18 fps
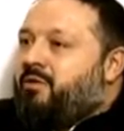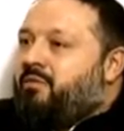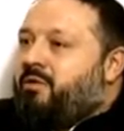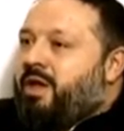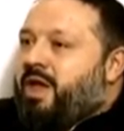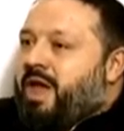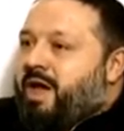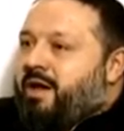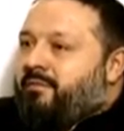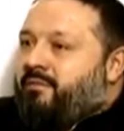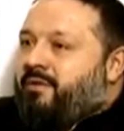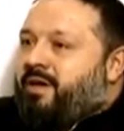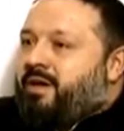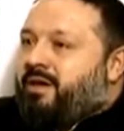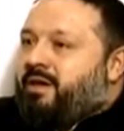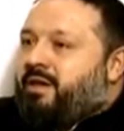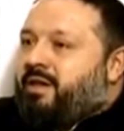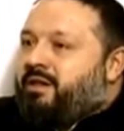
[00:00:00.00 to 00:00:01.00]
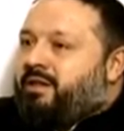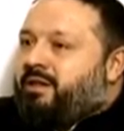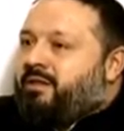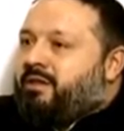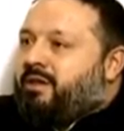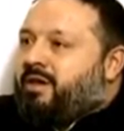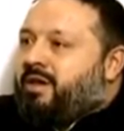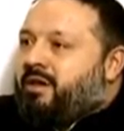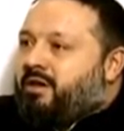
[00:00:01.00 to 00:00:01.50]
We have
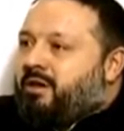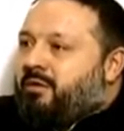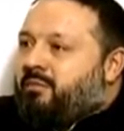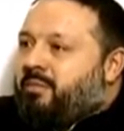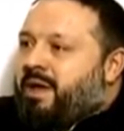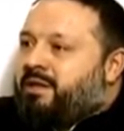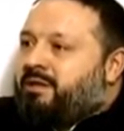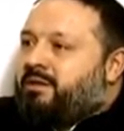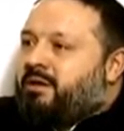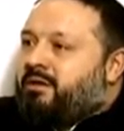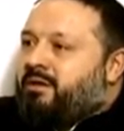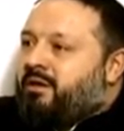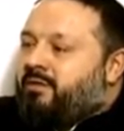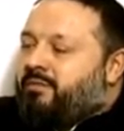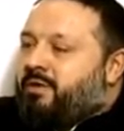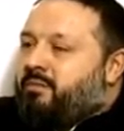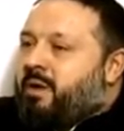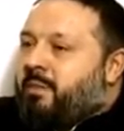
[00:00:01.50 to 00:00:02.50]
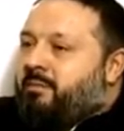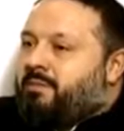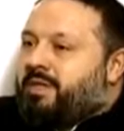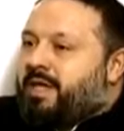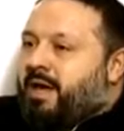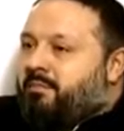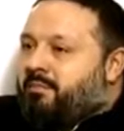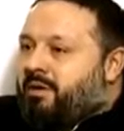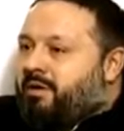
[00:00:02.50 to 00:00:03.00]
in the commentary of Imam
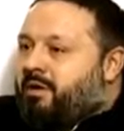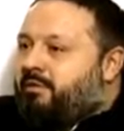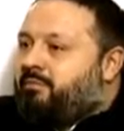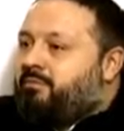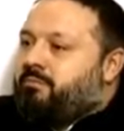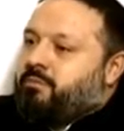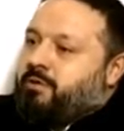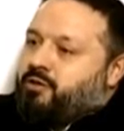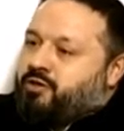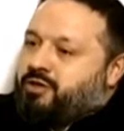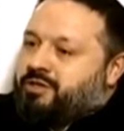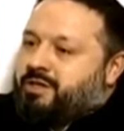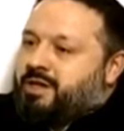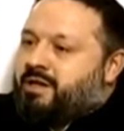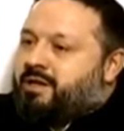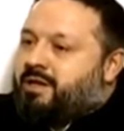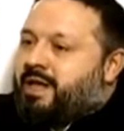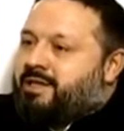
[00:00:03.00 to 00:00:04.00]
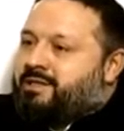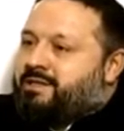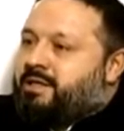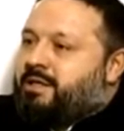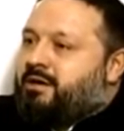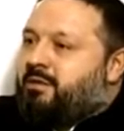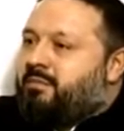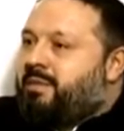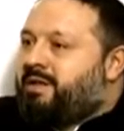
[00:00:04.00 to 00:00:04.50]
Tabari, which is a
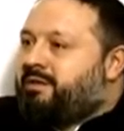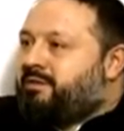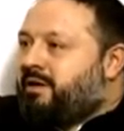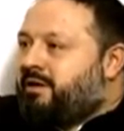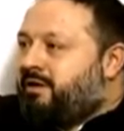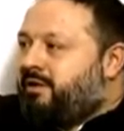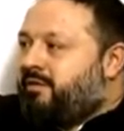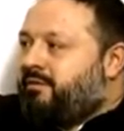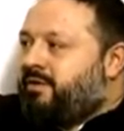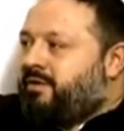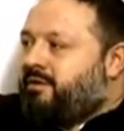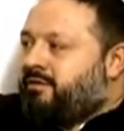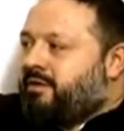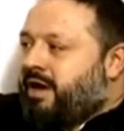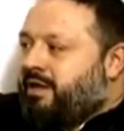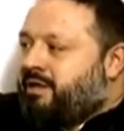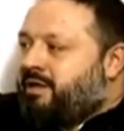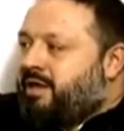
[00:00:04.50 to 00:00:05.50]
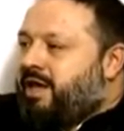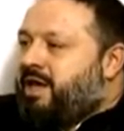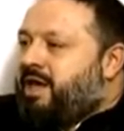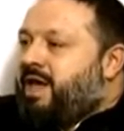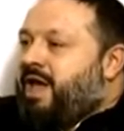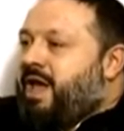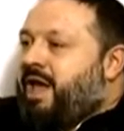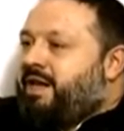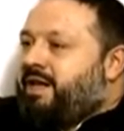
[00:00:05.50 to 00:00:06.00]
classic commentary of the Quran,
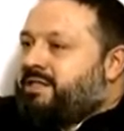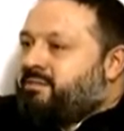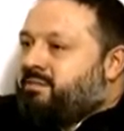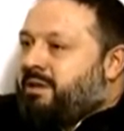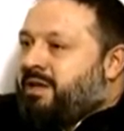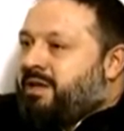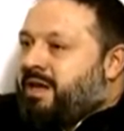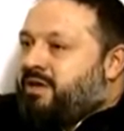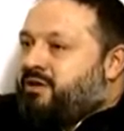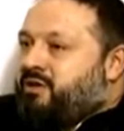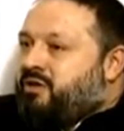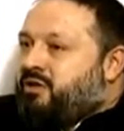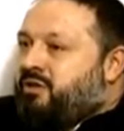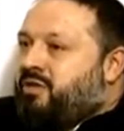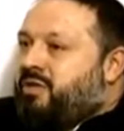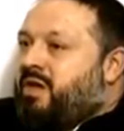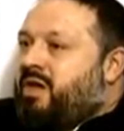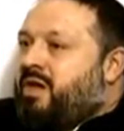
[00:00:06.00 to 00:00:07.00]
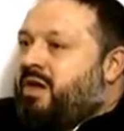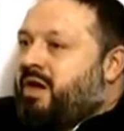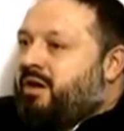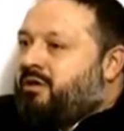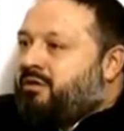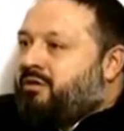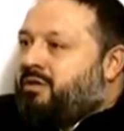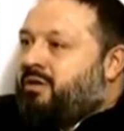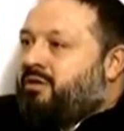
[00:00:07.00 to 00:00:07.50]
an explanation
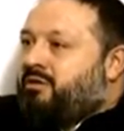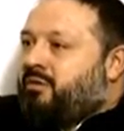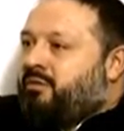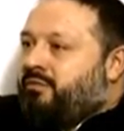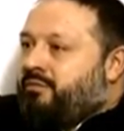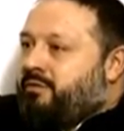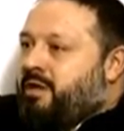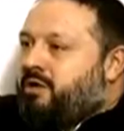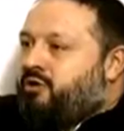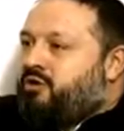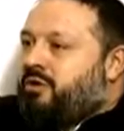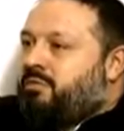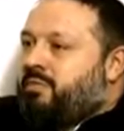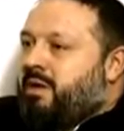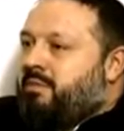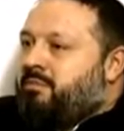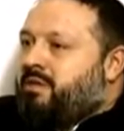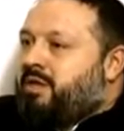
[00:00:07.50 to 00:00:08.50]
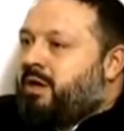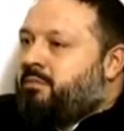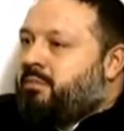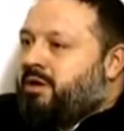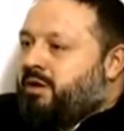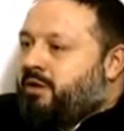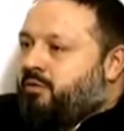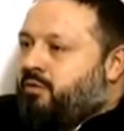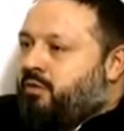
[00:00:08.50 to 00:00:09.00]
according to which Imam
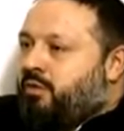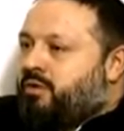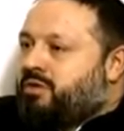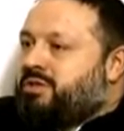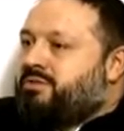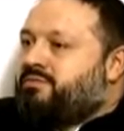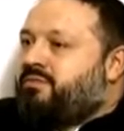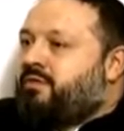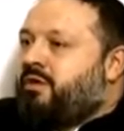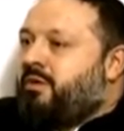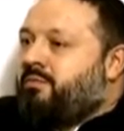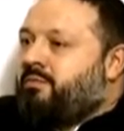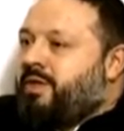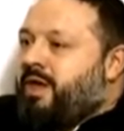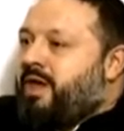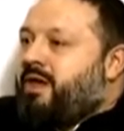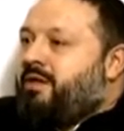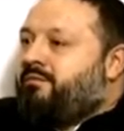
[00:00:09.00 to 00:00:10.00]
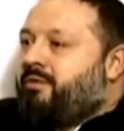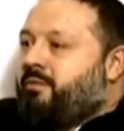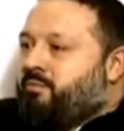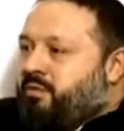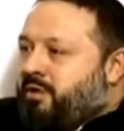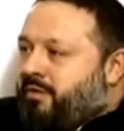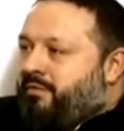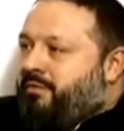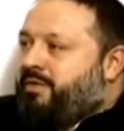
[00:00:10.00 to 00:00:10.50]
Tabari quotes from the
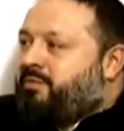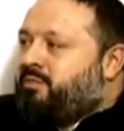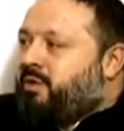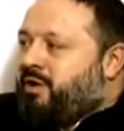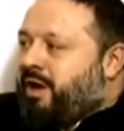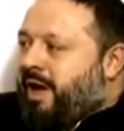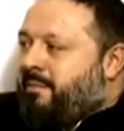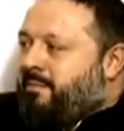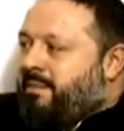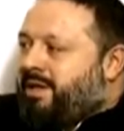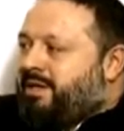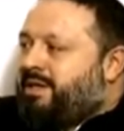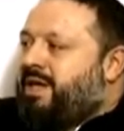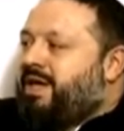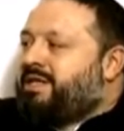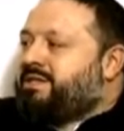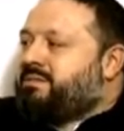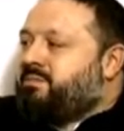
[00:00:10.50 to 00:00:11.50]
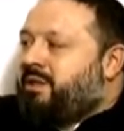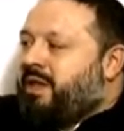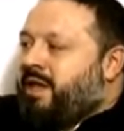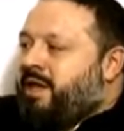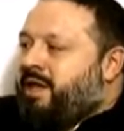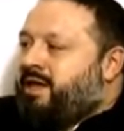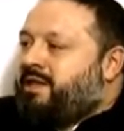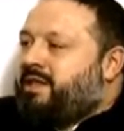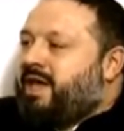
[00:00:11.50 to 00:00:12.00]
Prophet Muhammad
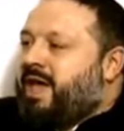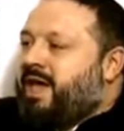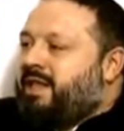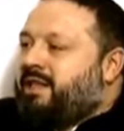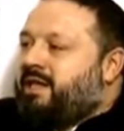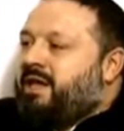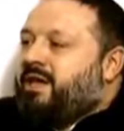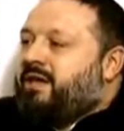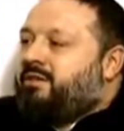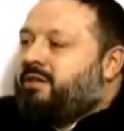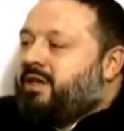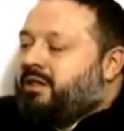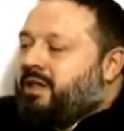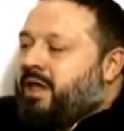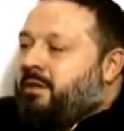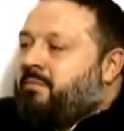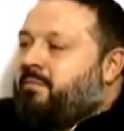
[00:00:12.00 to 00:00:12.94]
explaining that the